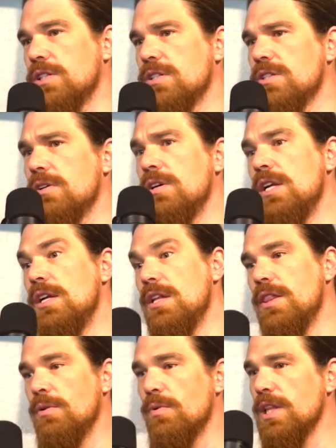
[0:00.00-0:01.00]
So
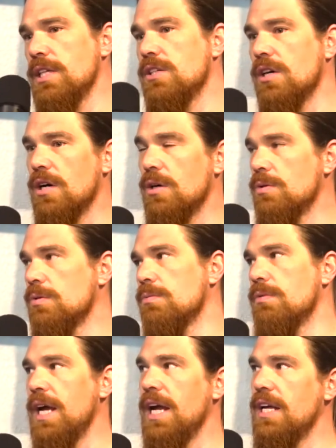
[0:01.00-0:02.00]
they really go
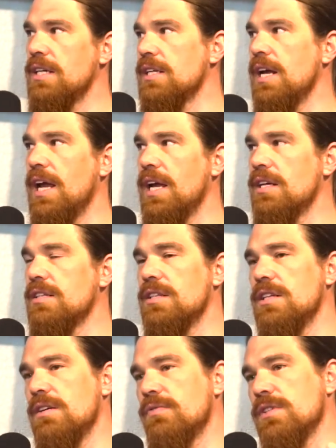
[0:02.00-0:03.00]
hand in hand. The
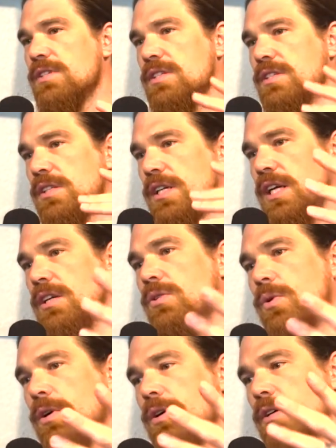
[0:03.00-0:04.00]
difference is in
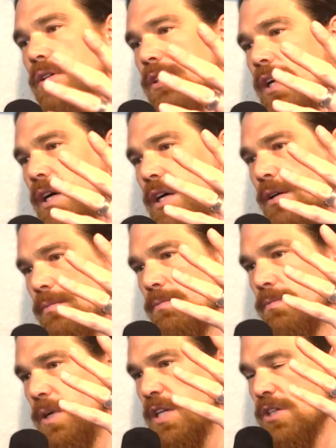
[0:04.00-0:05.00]
indoor,
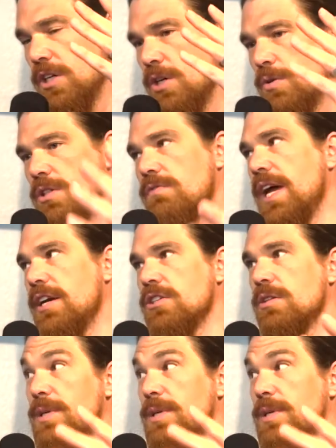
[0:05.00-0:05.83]
it's a huge advantage to be